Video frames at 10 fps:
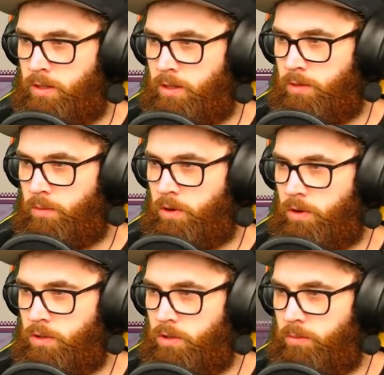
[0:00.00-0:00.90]
Then we'll go
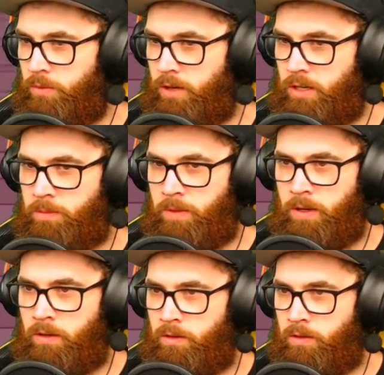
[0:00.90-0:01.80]
to price
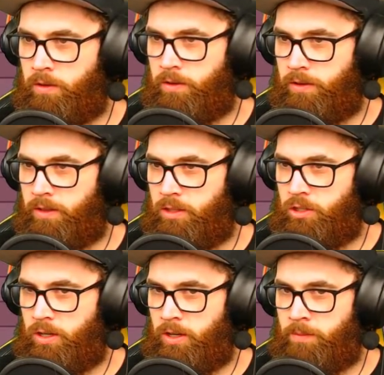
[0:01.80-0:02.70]
panel. Go to
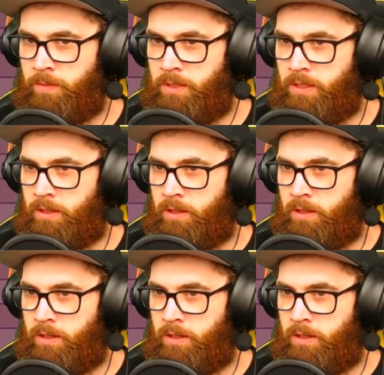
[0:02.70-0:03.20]
gems.